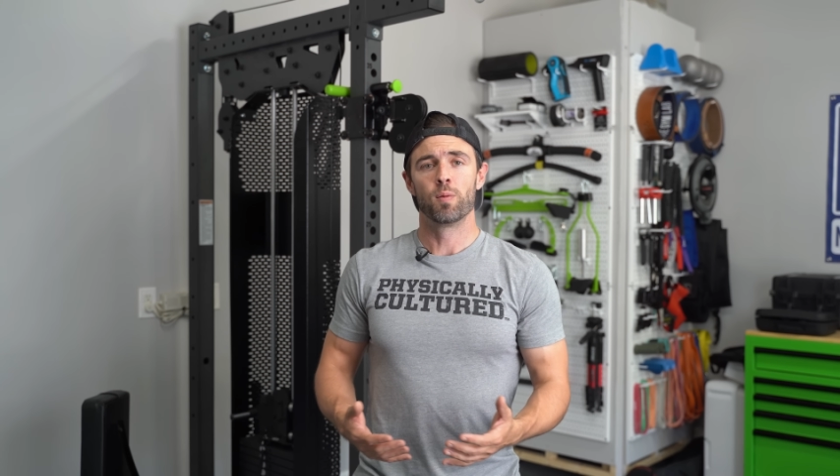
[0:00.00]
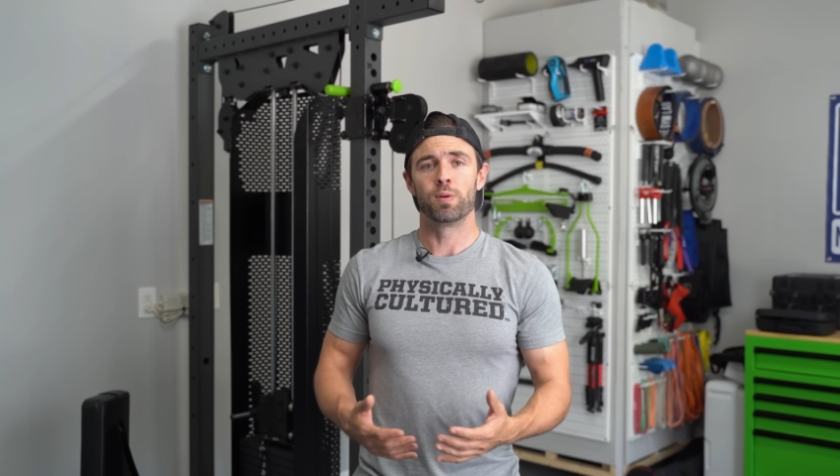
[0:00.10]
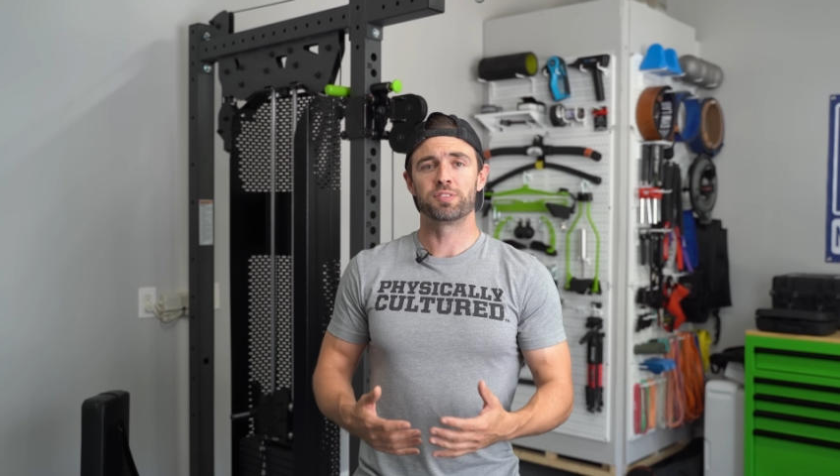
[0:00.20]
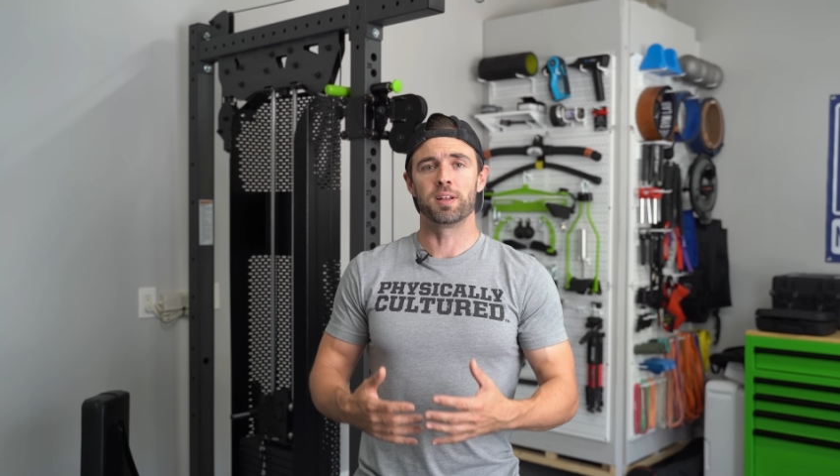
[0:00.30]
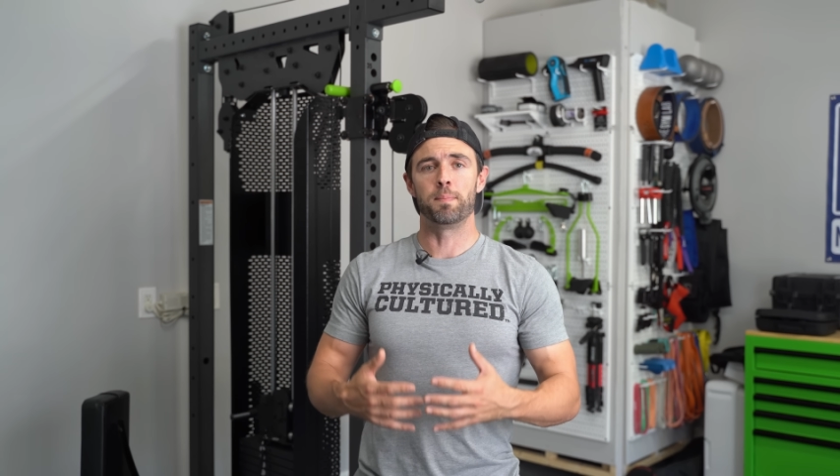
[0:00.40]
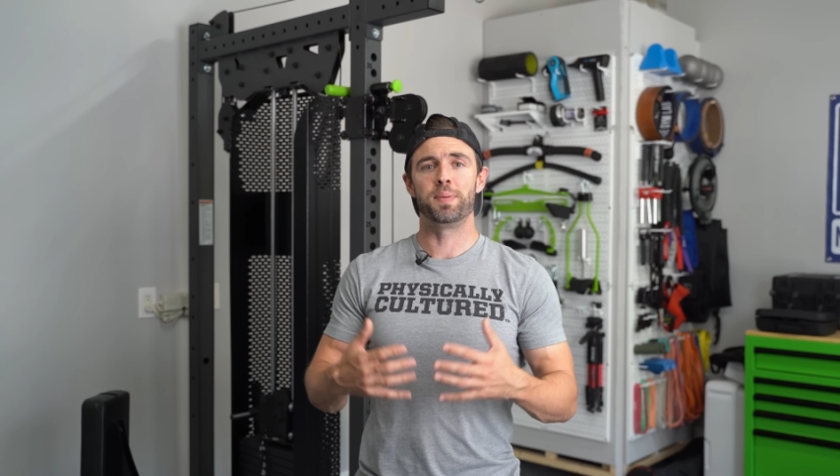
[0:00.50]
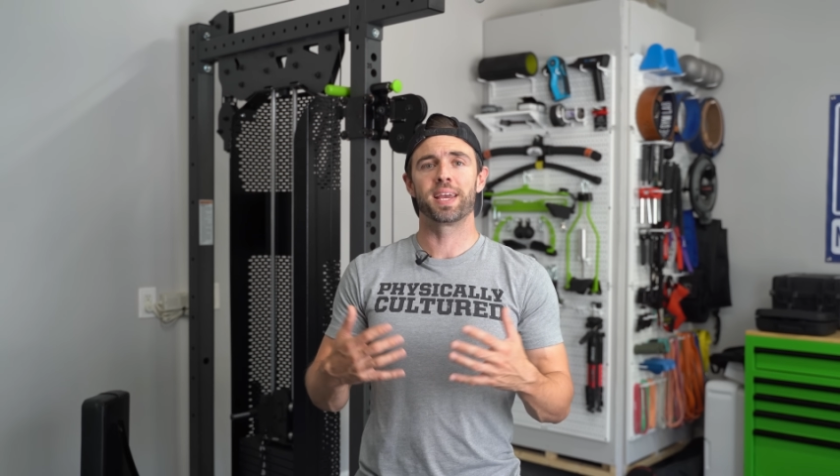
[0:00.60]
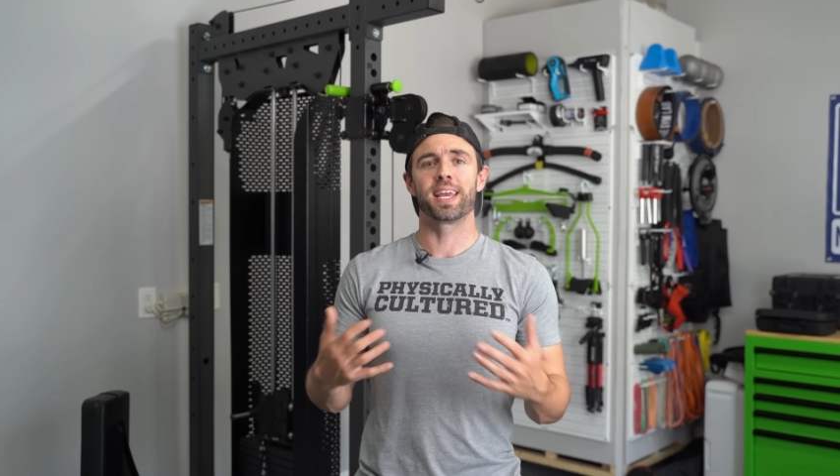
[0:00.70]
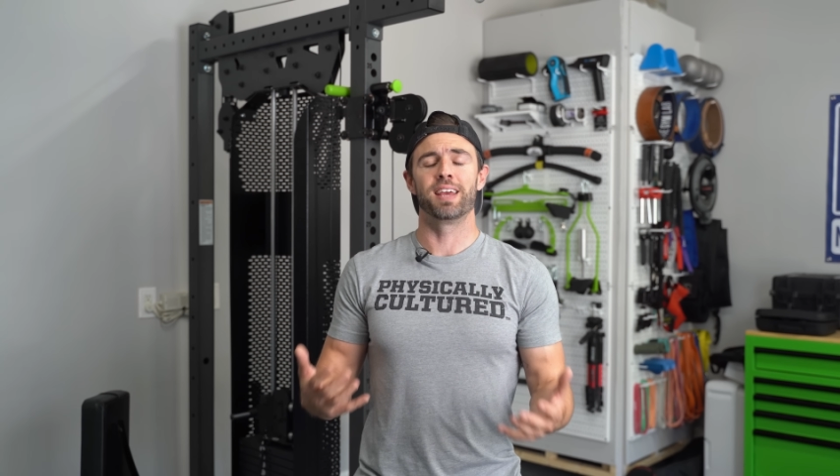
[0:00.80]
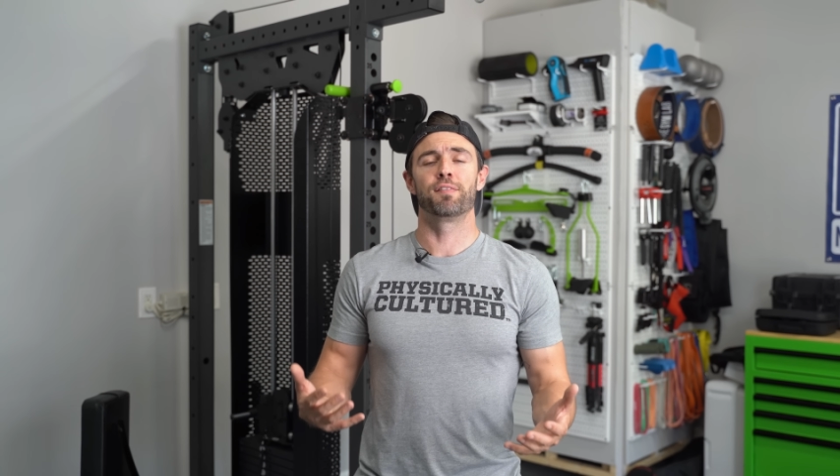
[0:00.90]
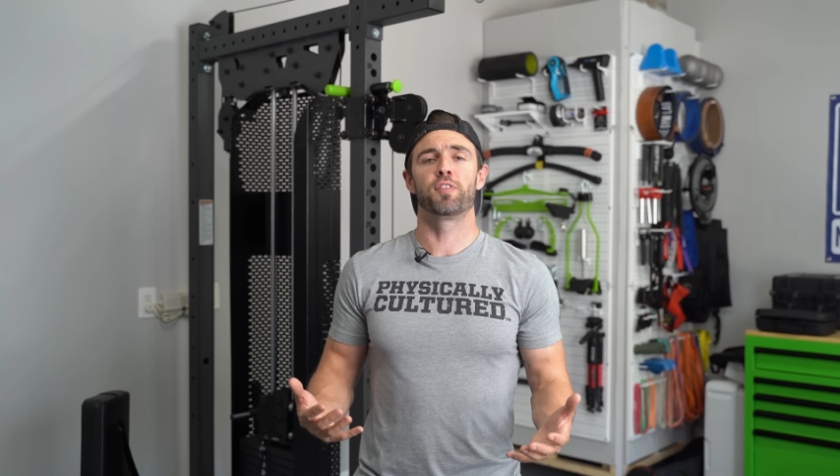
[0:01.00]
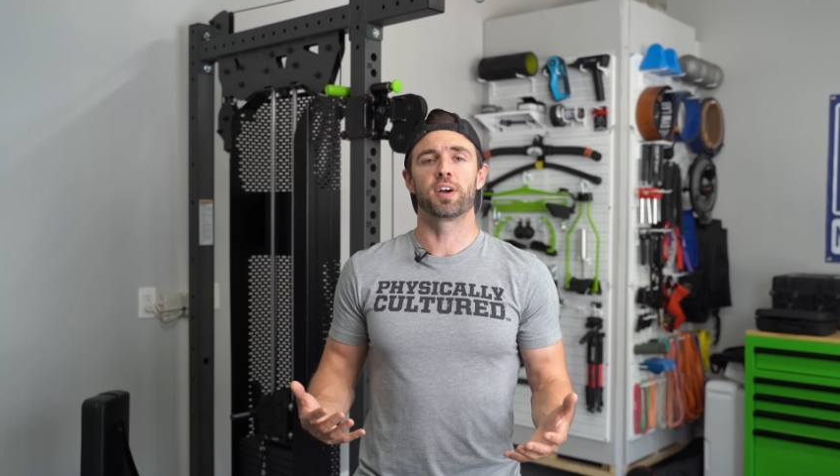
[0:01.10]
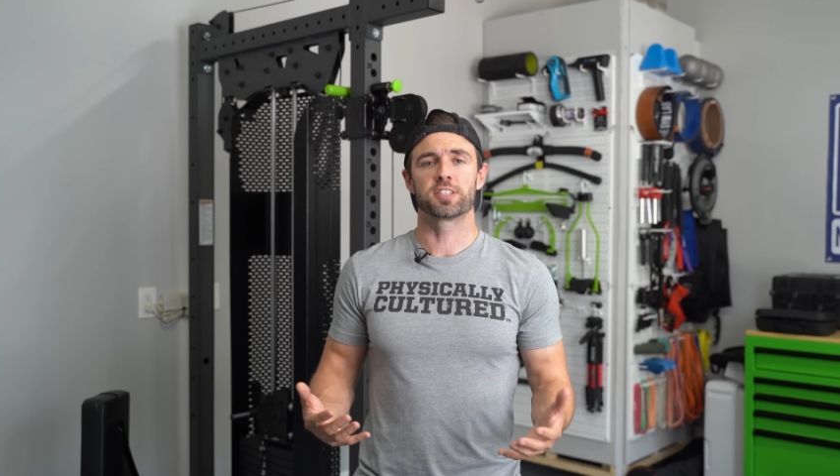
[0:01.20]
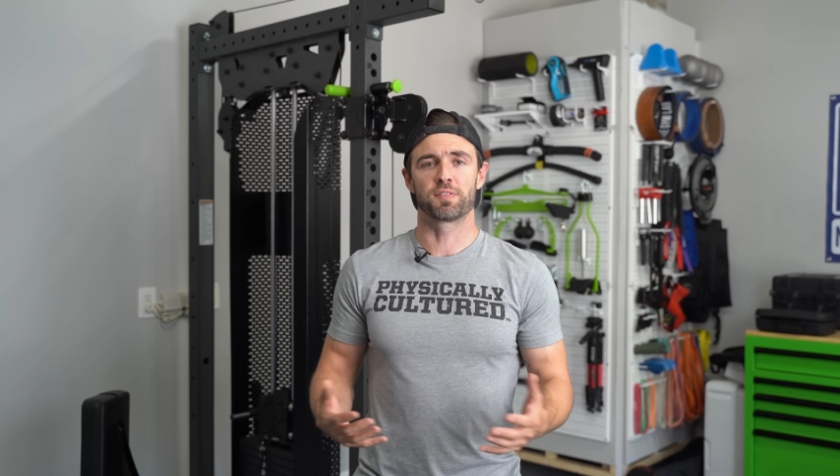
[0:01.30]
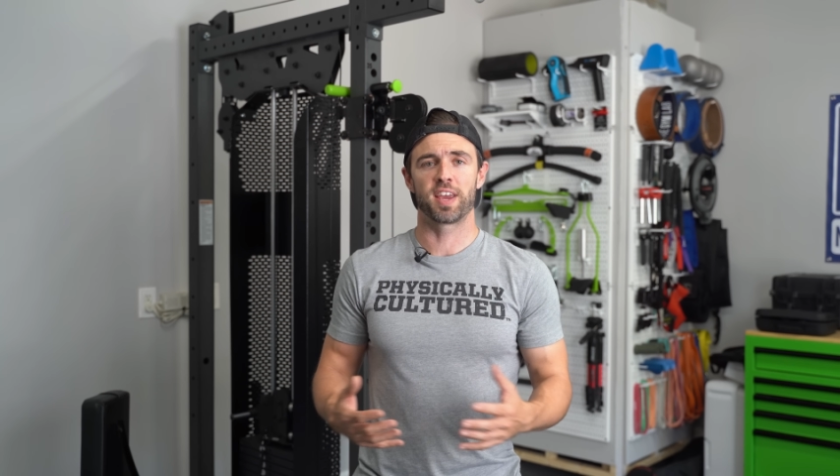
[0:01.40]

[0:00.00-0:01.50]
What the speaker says: We've seen a big influx of